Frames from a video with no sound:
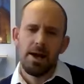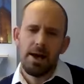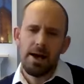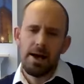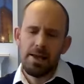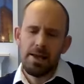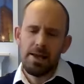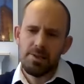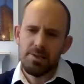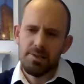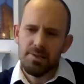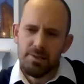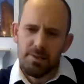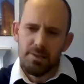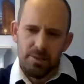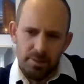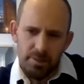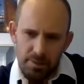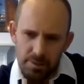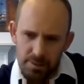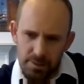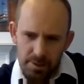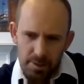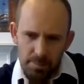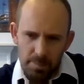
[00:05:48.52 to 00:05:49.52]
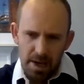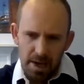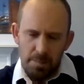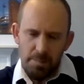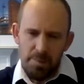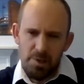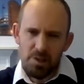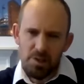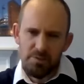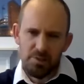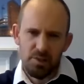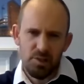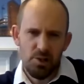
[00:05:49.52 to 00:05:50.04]
And there may
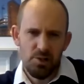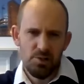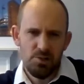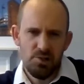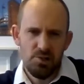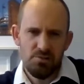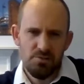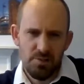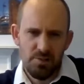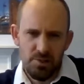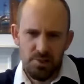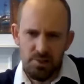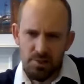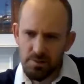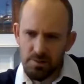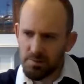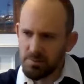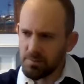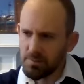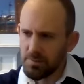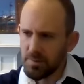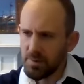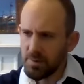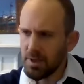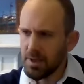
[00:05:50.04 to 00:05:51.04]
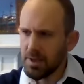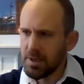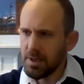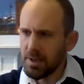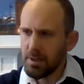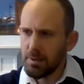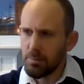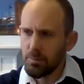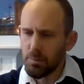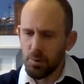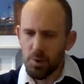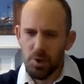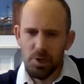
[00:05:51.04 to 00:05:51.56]
be other construction
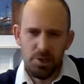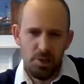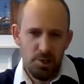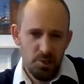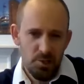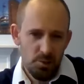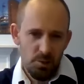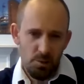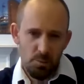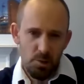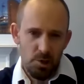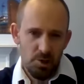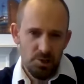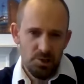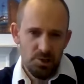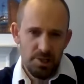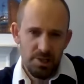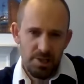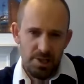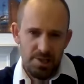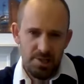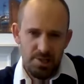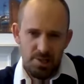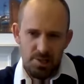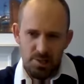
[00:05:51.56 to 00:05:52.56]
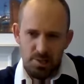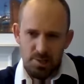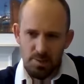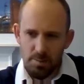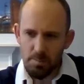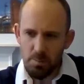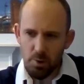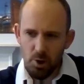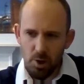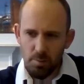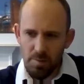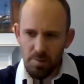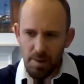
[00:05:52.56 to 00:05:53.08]
workers who are watching this at
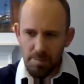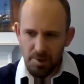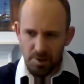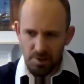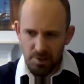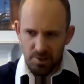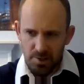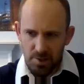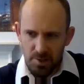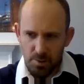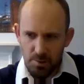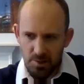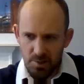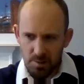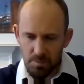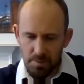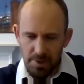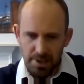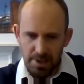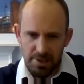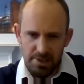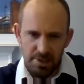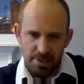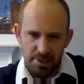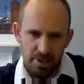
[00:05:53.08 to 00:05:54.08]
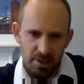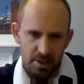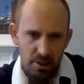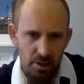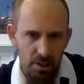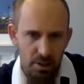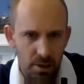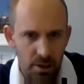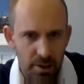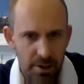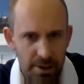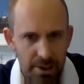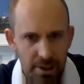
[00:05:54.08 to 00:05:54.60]
some point, maybe on social media
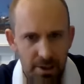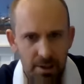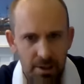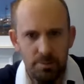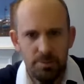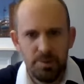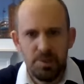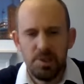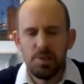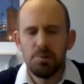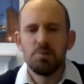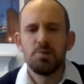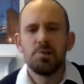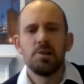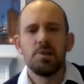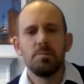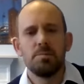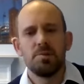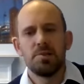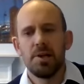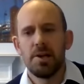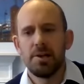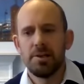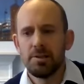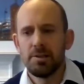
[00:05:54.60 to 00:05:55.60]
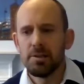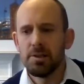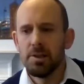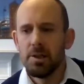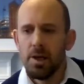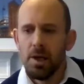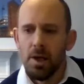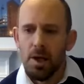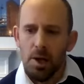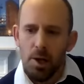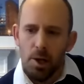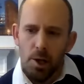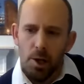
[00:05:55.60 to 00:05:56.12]
or on our YouTube channel,
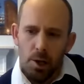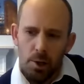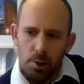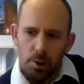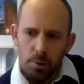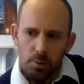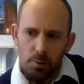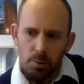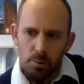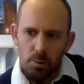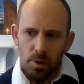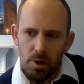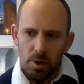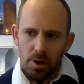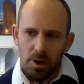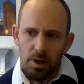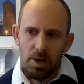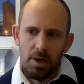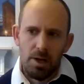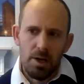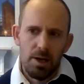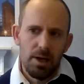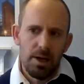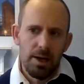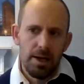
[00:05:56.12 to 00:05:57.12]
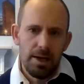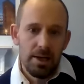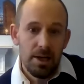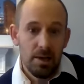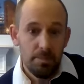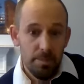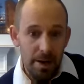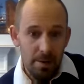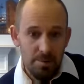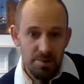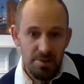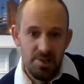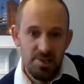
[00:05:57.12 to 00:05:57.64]
who are
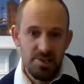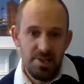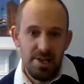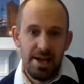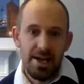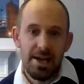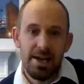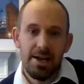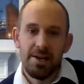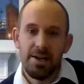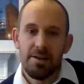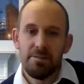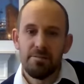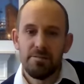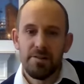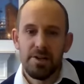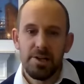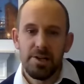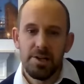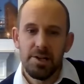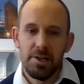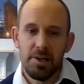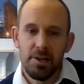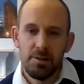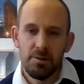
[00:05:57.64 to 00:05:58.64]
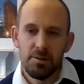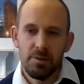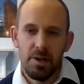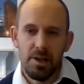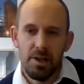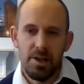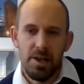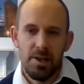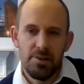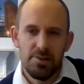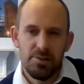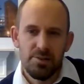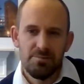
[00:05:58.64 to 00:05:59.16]
about to start an MVQ,
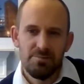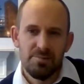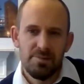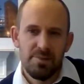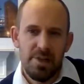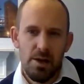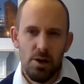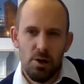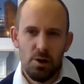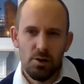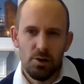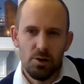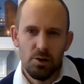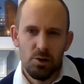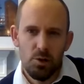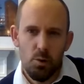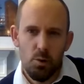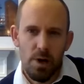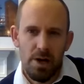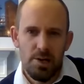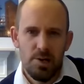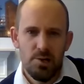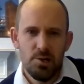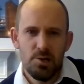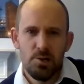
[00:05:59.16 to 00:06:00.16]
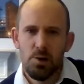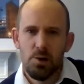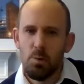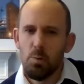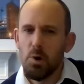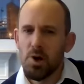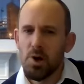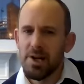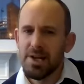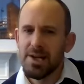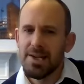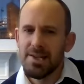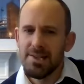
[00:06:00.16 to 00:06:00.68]
and then they're not quite sure
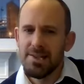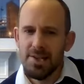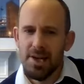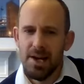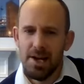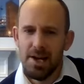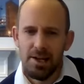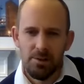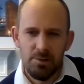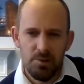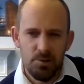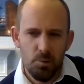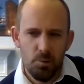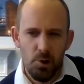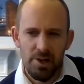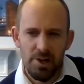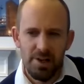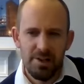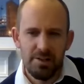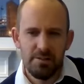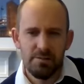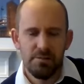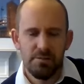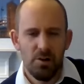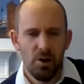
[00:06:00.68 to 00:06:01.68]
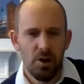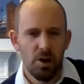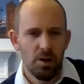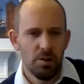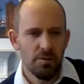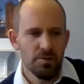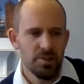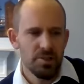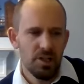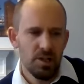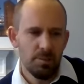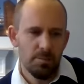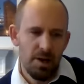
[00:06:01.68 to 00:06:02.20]
what it entails, what it
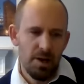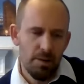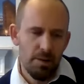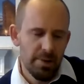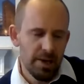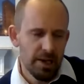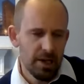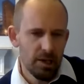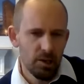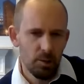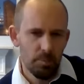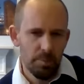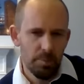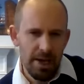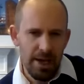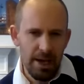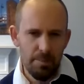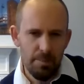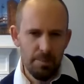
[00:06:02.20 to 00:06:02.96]
involves, and they might be a little bit